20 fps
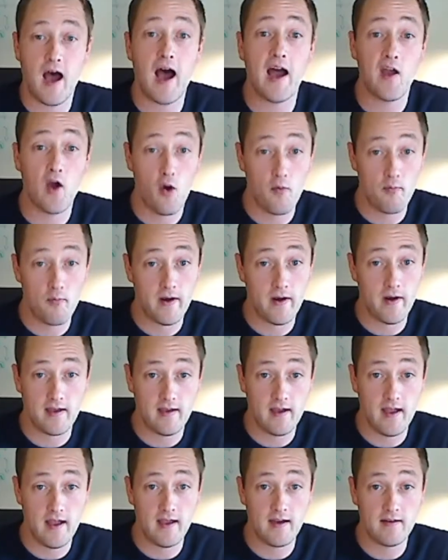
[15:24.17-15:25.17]

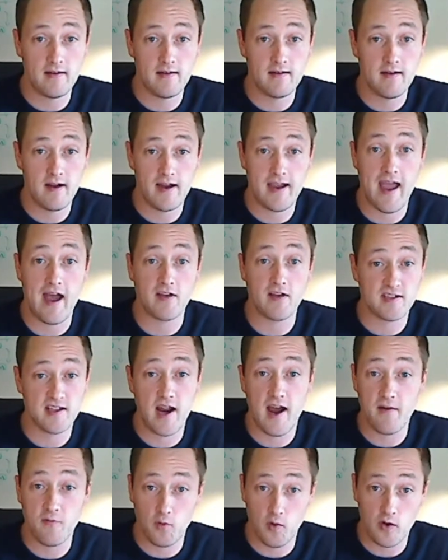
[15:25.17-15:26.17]
eye-opening in accounts
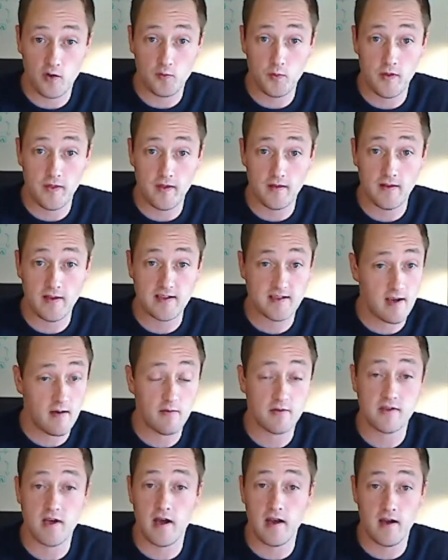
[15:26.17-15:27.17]
that I've worked with. At least I
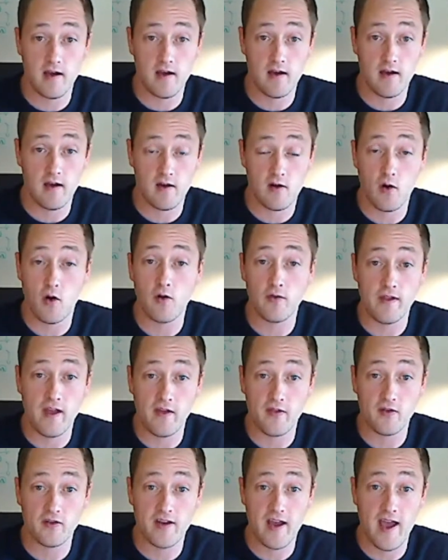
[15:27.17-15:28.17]
was on a call the
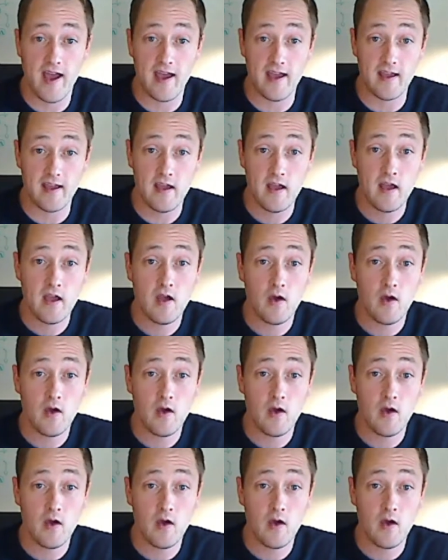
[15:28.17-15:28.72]
other day.